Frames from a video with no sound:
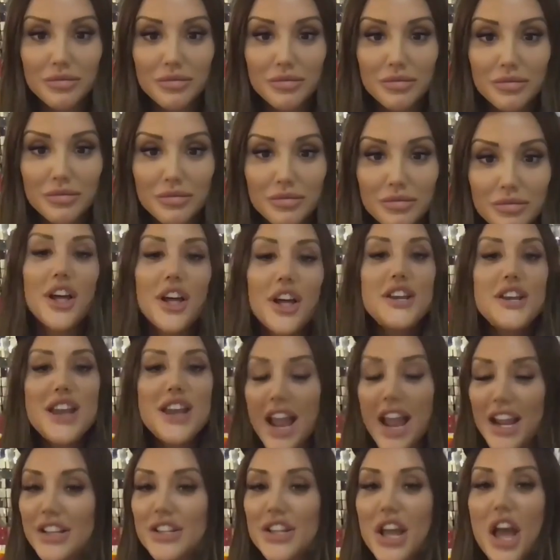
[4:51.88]
the
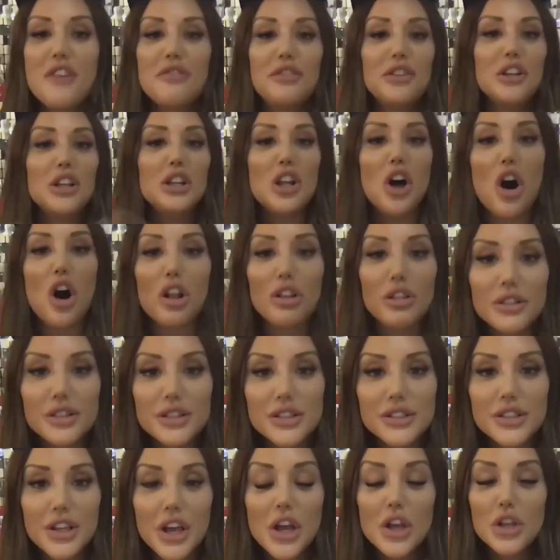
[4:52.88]
night of lols.
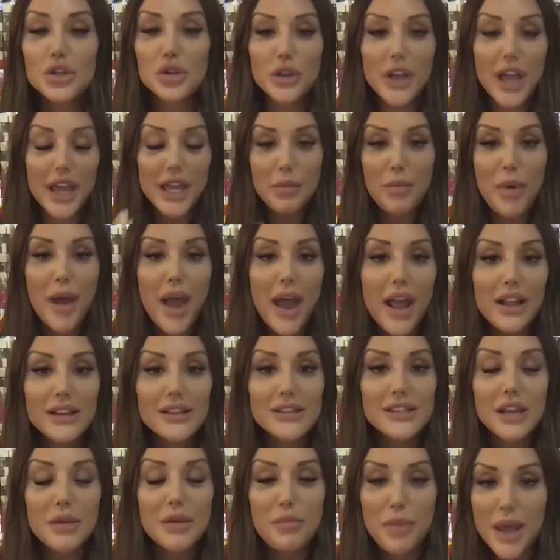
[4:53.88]
So get your pens
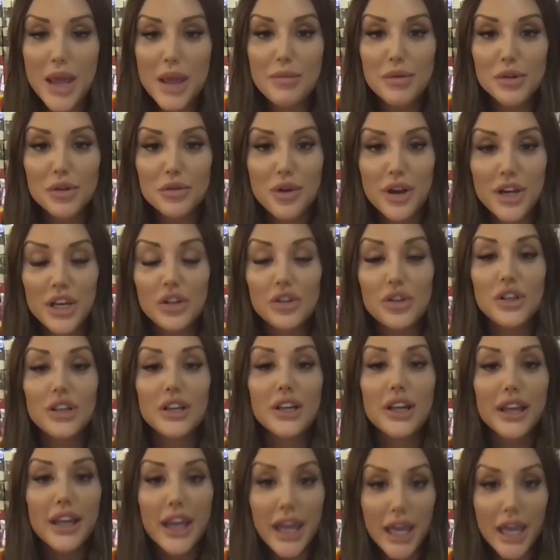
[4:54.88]
and papers ready so you
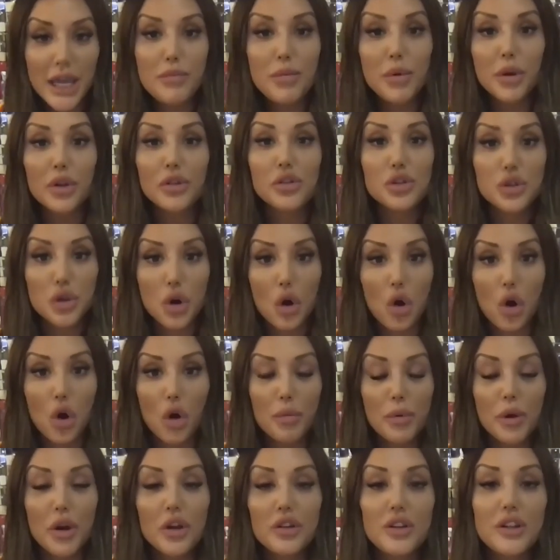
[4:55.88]
can keep score,
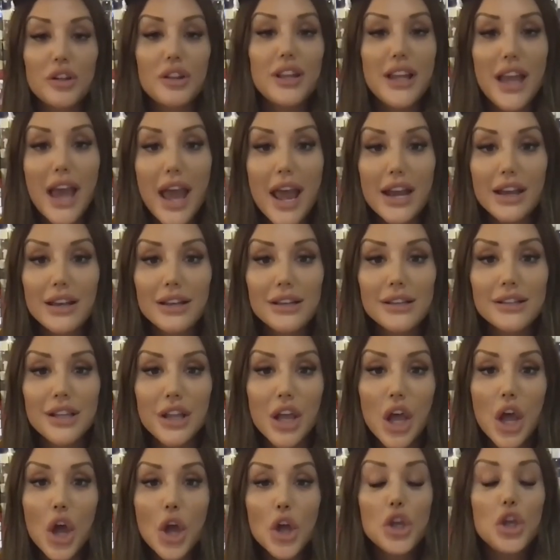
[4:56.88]
because at the end,
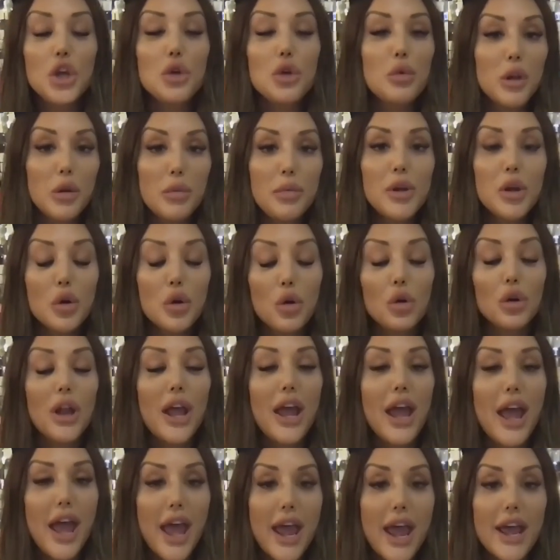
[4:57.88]
you will be going
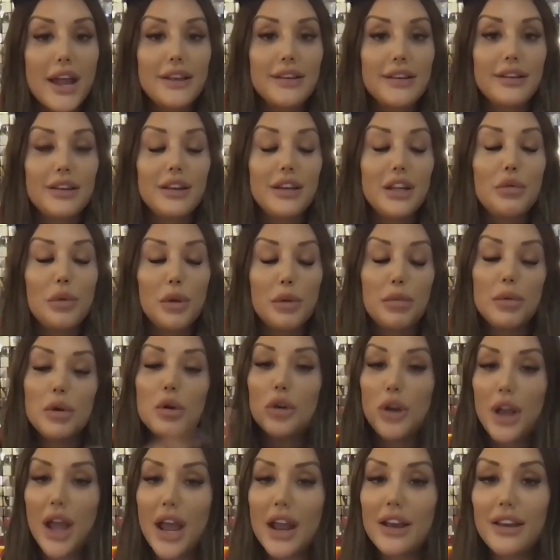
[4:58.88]
head
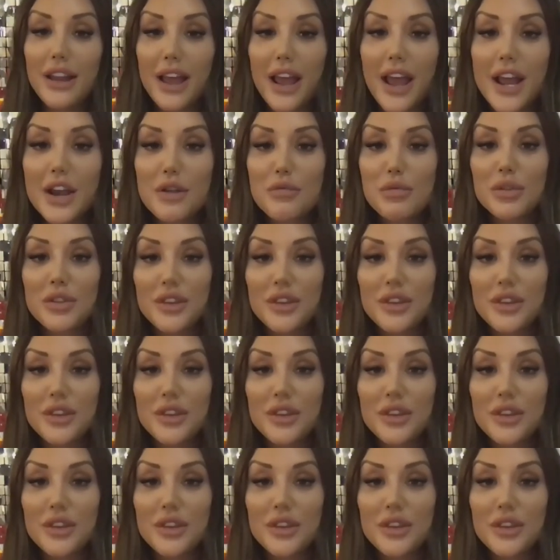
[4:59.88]
to head with